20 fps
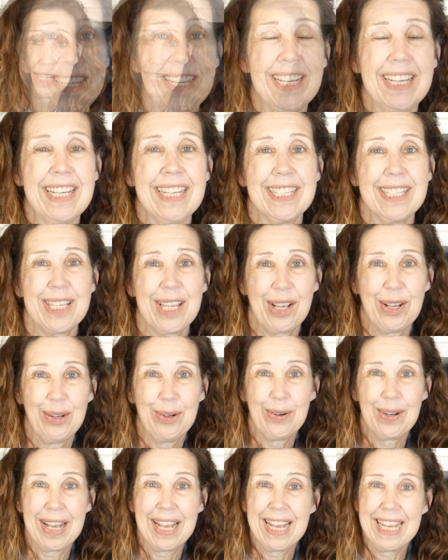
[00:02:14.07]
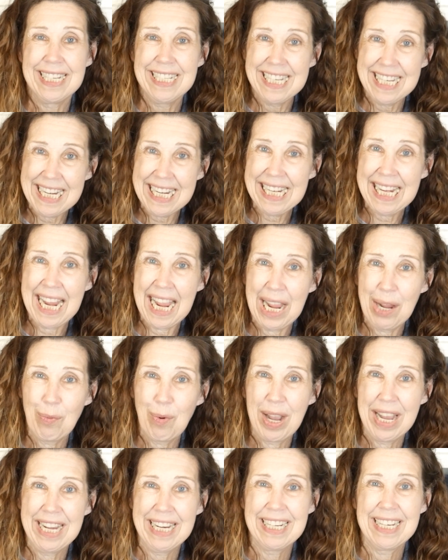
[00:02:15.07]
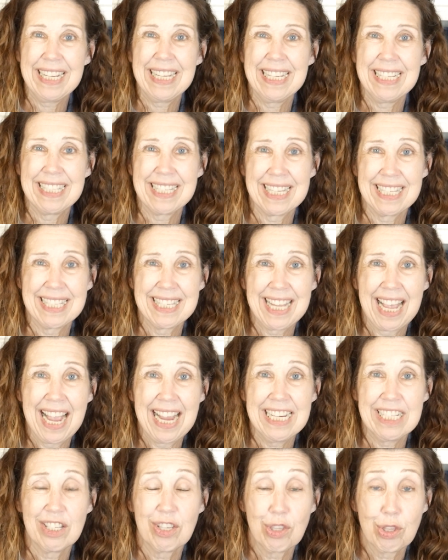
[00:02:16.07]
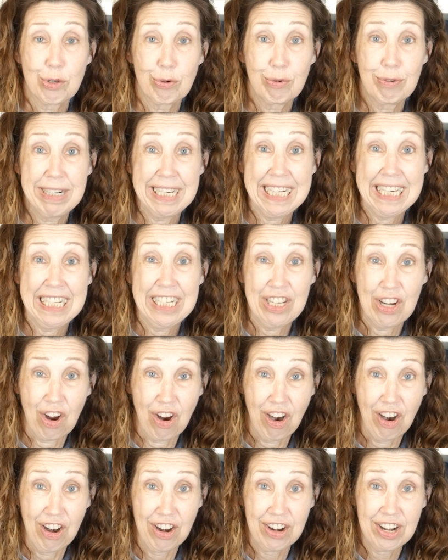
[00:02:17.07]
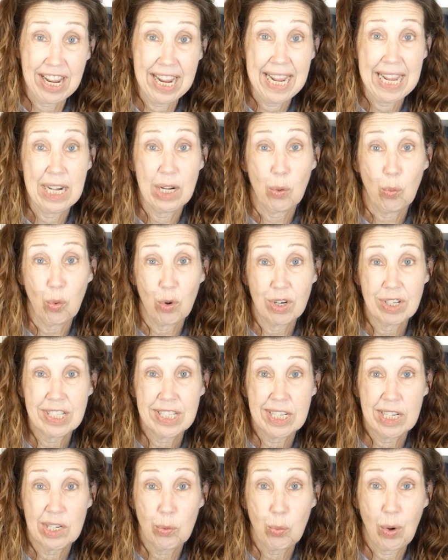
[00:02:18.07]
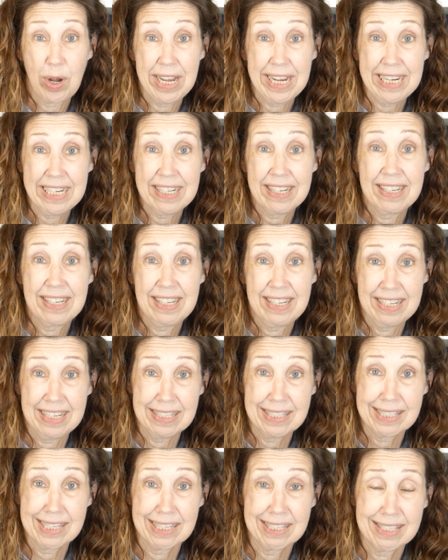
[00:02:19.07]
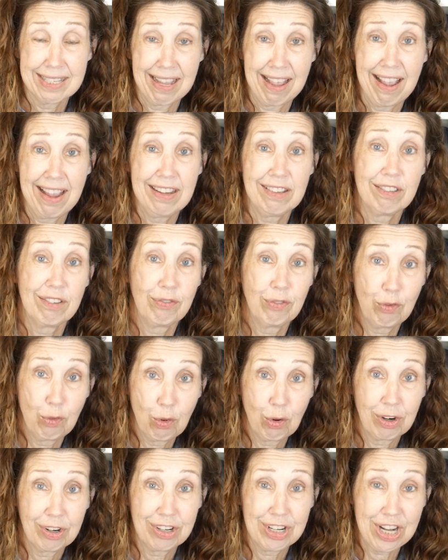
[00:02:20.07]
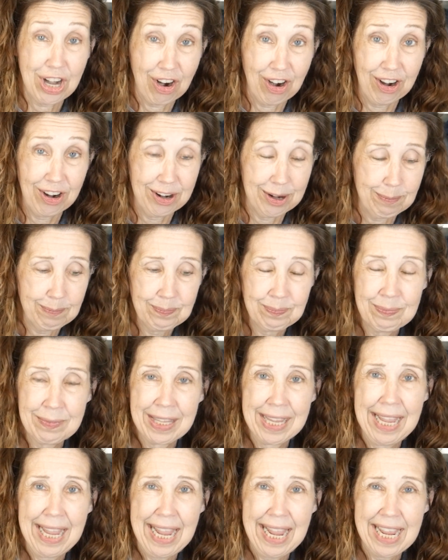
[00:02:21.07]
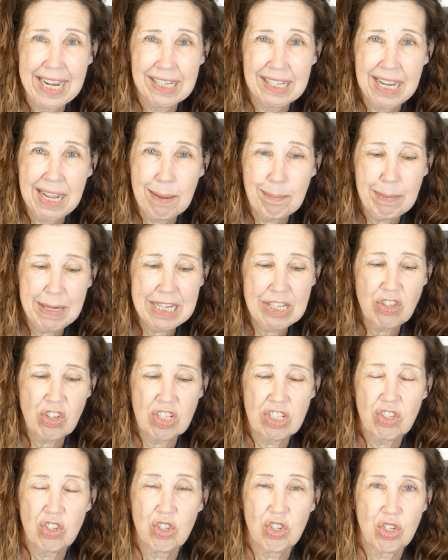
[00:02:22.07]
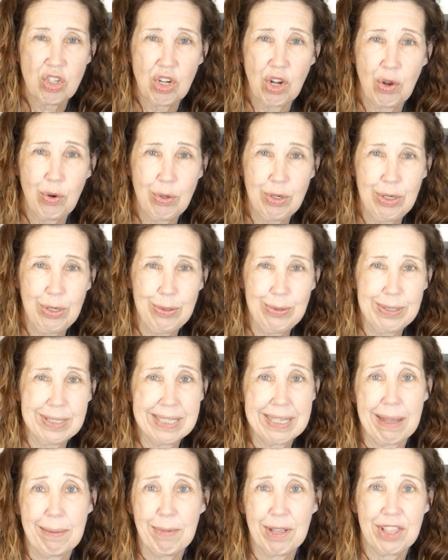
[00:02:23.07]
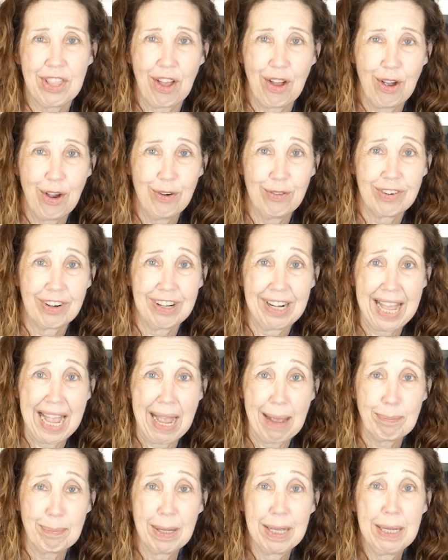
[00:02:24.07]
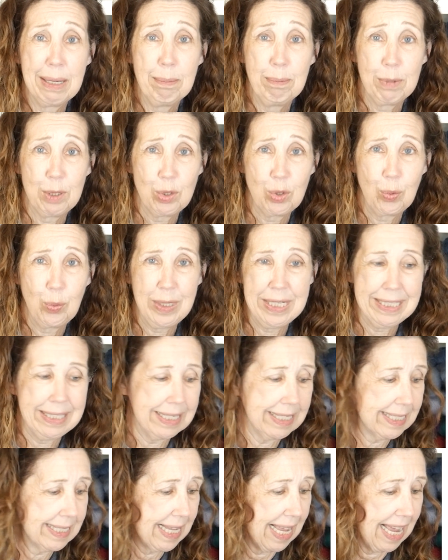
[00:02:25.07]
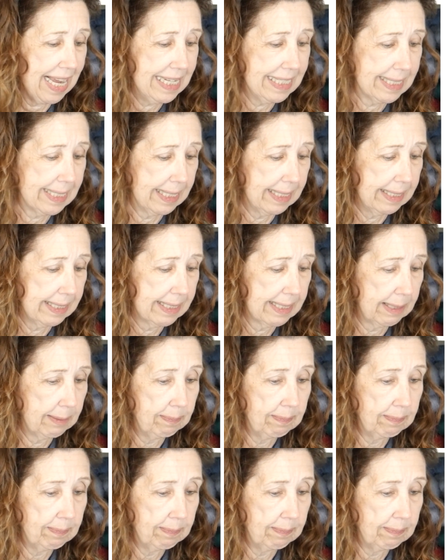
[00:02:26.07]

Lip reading: So a DK weight is a size 3 yarn and a worsted weight is a size 4 yarn. And let me just show you some of the overlap between the sizes.